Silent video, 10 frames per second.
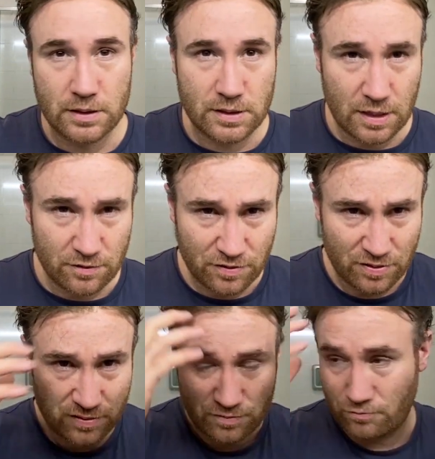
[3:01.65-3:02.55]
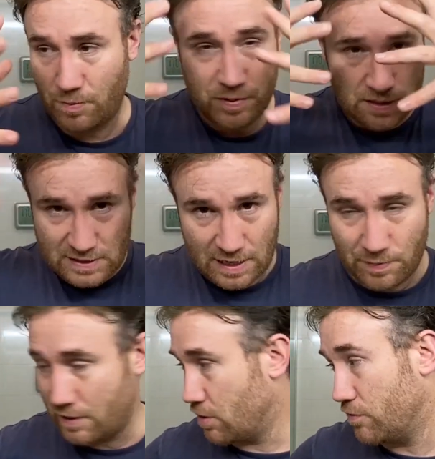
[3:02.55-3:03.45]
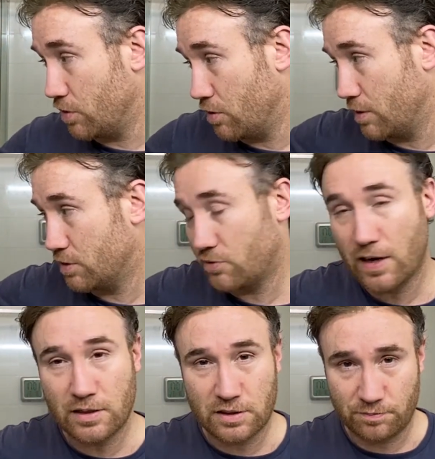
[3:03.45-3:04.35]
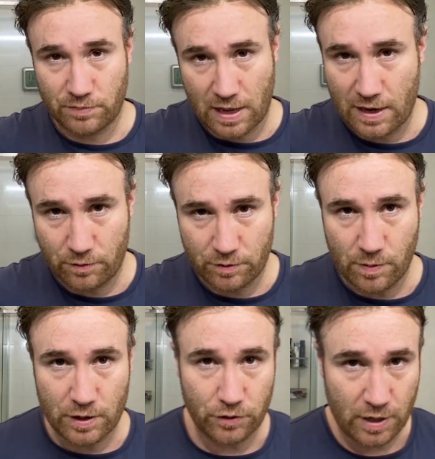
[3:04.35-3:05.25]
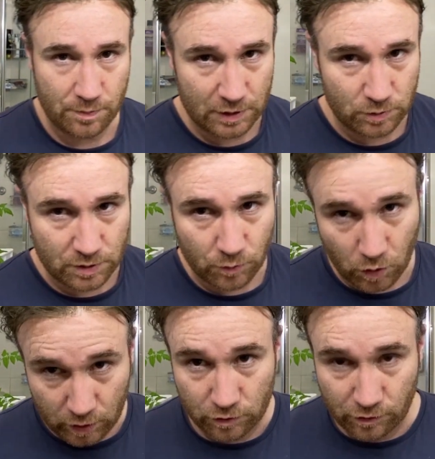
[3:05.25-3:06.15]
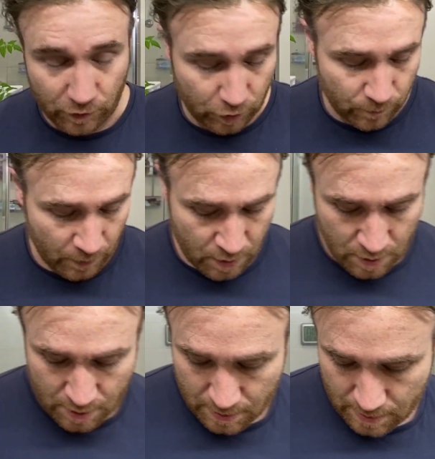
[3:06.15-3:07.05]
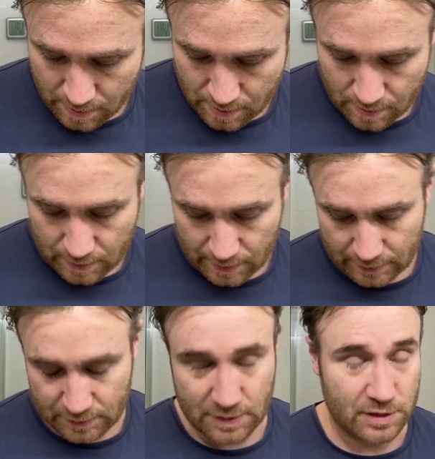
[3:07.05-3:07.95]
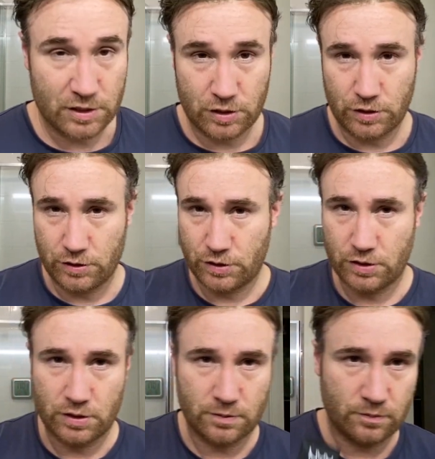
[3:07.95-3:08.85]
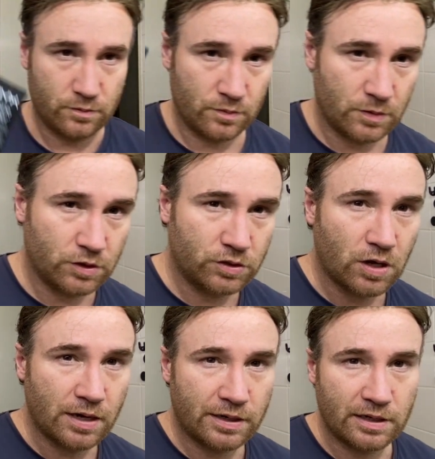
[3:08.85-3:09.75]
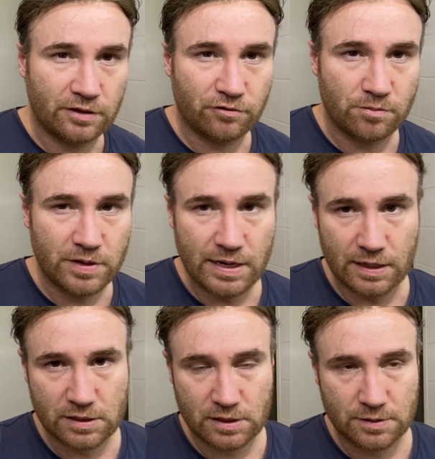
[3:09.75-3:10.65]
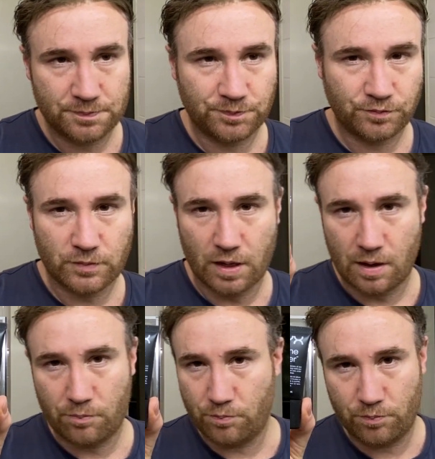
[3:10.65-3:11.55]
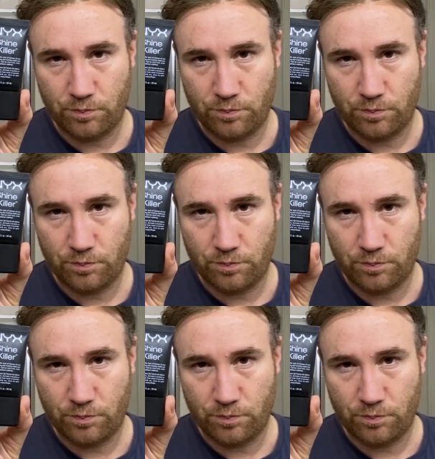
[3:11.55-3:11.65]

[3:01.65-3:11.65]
instead of ripping this hairpiece off and going straight into playing with my new hairpiece, which I'm going to review, is just to use Shine Killer from NYX. And